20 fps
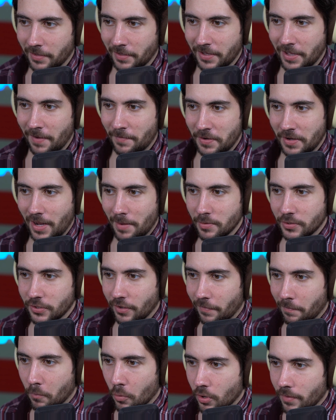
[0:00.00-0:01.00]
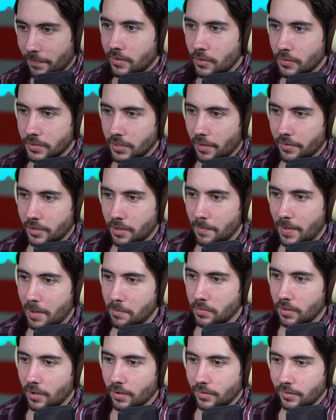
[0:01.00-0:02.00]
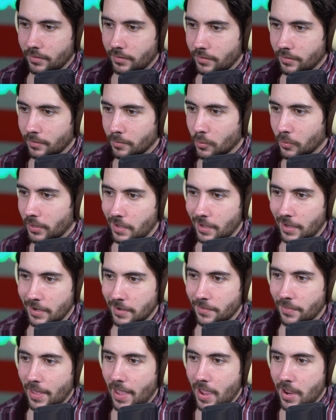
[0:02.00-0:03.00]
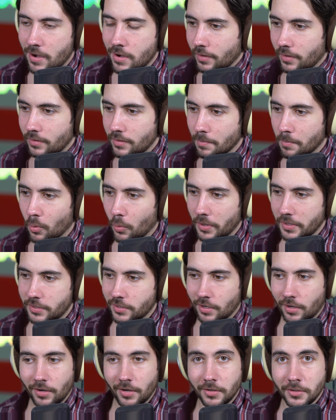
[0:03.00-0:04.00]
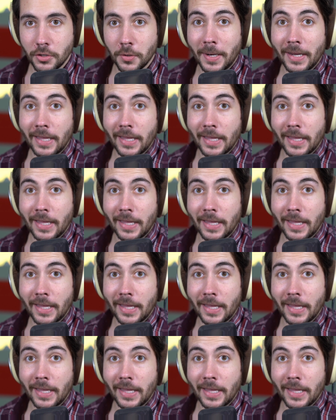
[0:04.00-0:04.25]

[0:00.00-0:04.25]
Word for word: Okay, you have to name yourself morph. Use another command block, oh boy. And then your boy's turned into a